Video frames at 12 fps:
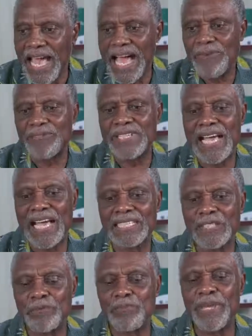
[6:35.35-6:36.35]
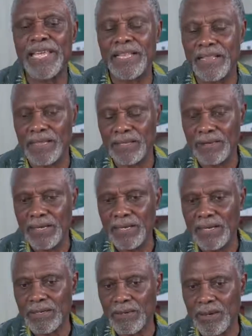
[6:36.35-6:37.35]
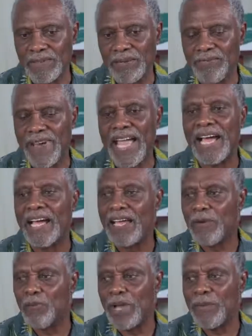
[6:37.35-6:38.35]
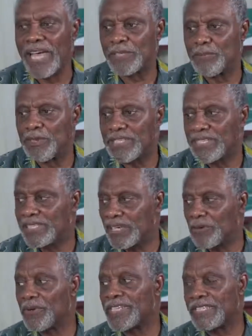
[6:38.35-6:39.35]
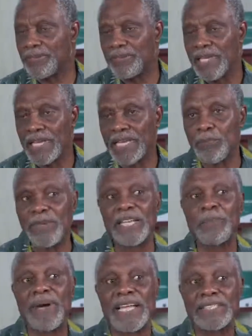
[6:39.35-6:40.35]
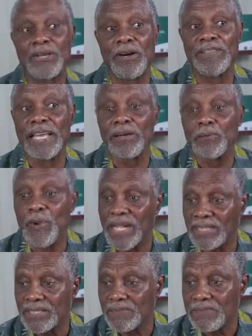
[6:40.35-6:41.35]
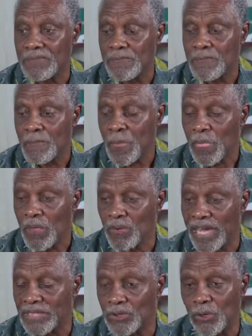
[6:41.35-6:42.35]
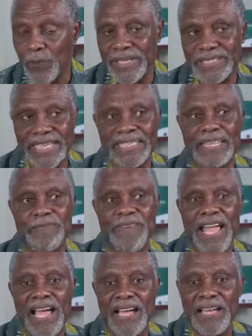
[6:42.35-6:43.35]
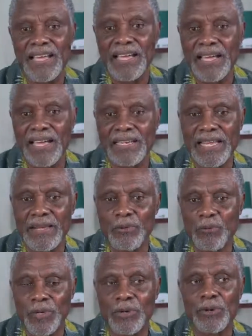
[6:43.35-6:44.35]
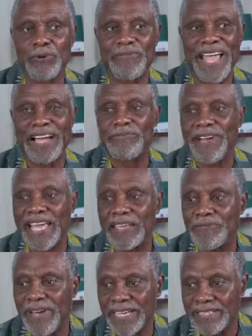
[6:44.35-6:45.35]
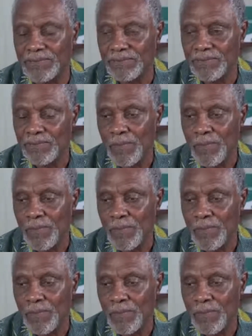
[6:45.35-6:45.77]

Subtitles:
after spill of the fire where we are experiencing terrorism in many parts of the world. All right, so we set the fire and then we go fighting.